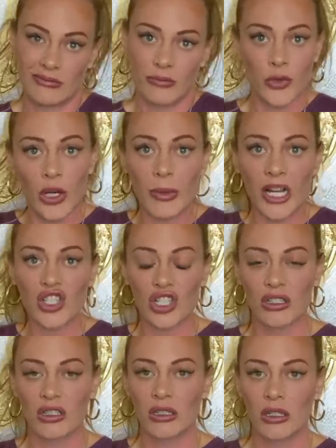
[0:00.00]
Pretty much.
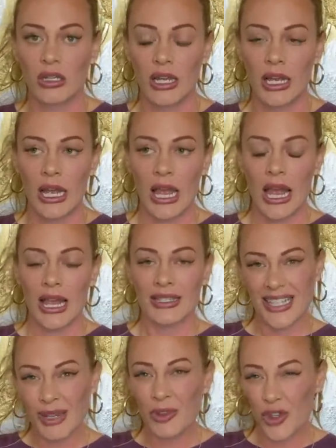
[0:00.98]

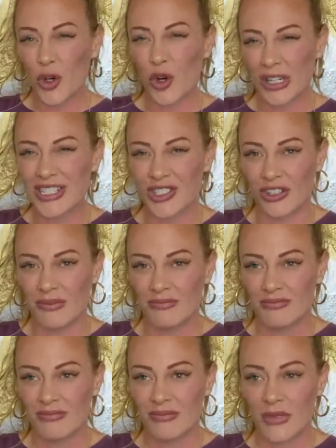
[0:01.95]
Same with a Crystal.
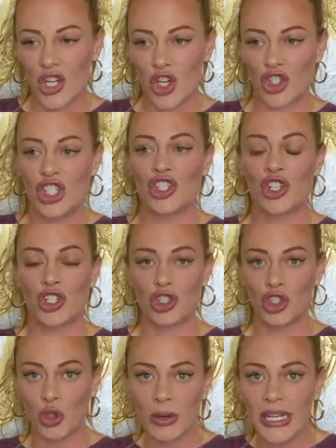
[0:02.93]
She's gonna
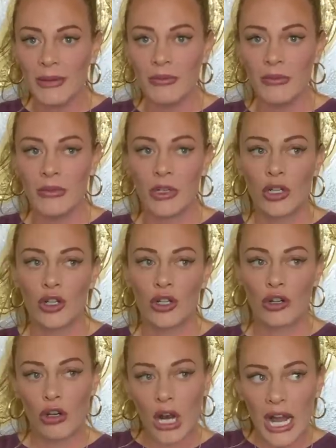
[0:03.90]
scream,
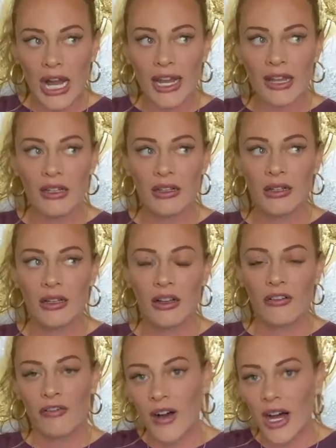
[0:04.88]
cry,
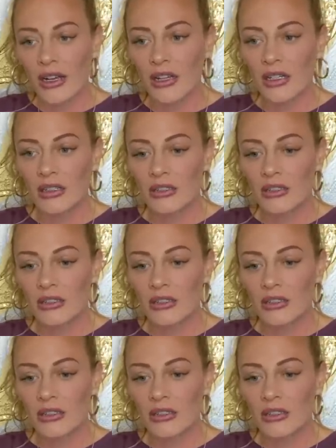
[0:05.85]
fuck.